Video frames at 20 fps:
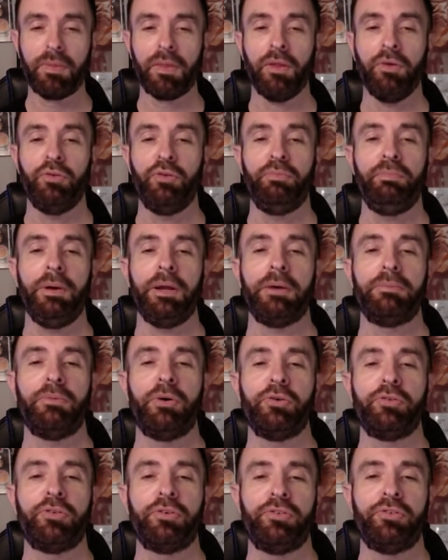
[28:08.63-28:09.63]
was this big
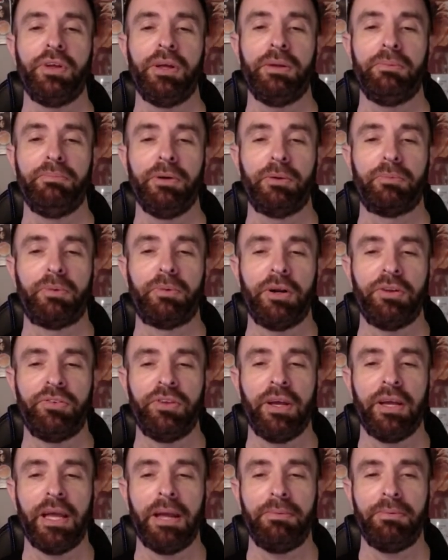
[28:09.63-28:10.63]
emotional scene. Bill brought his
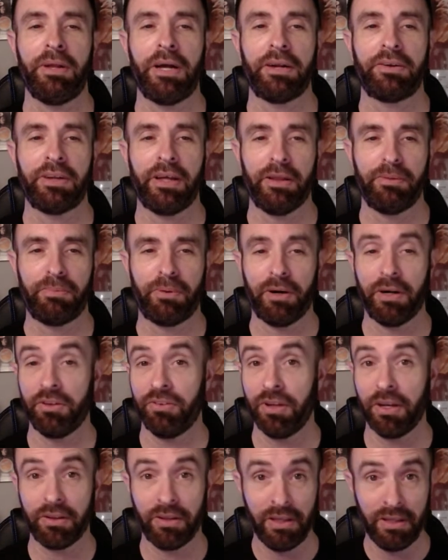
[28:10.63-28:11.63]
A game and knocked out the party.
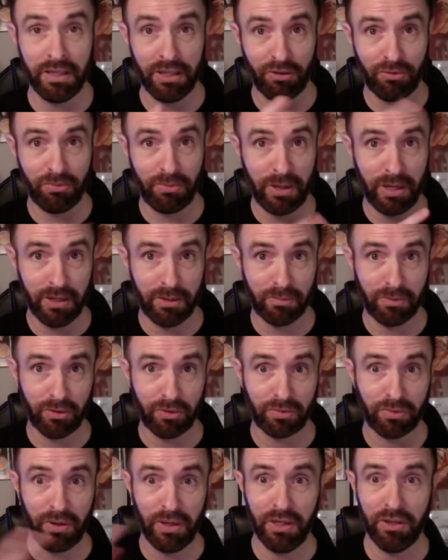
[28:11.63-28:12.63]
Exactly, and that's my number
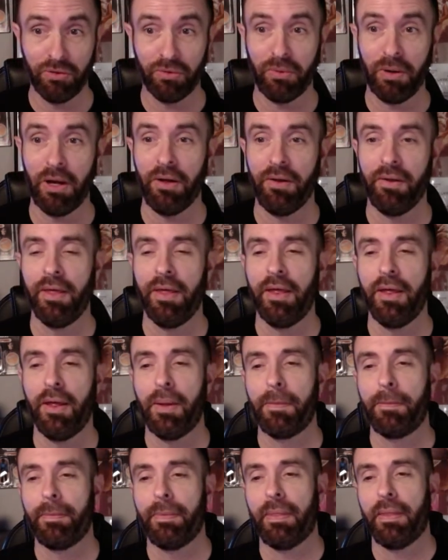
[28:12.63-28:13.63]
3 as well.
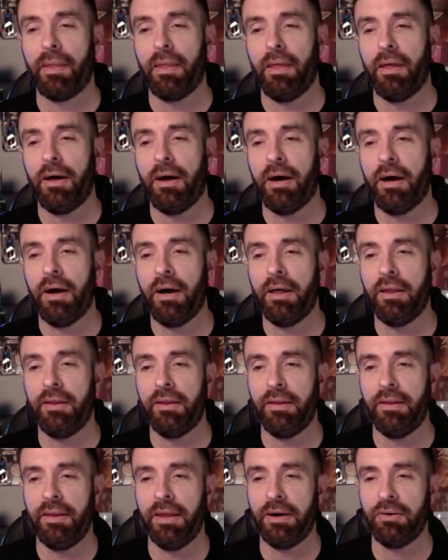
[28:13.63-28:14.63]

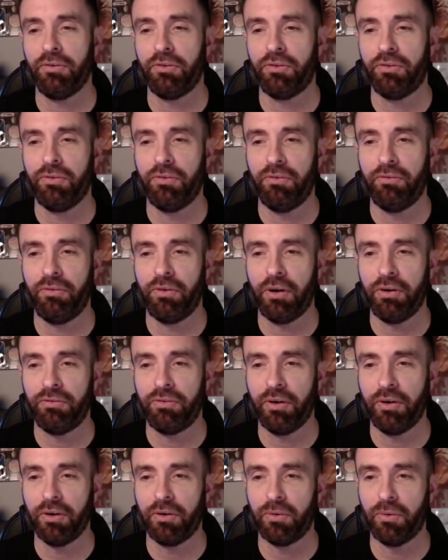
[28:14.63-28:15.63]
That was very,
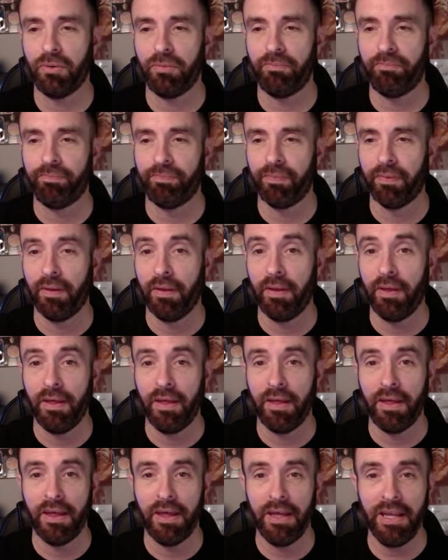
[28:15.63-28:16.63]
very cool.
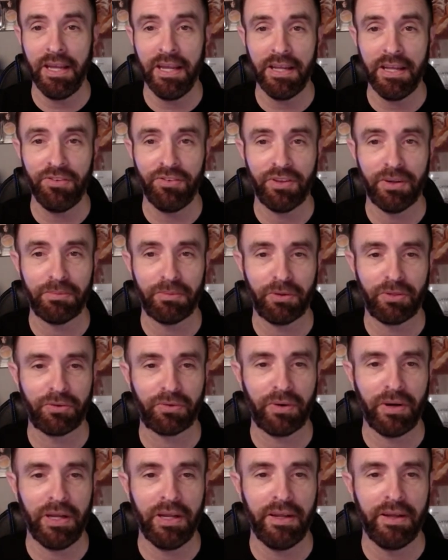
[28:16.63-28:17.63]
Ian's number
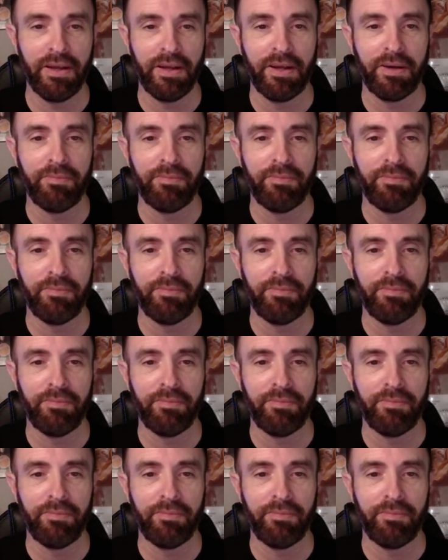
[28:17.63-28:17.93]
3,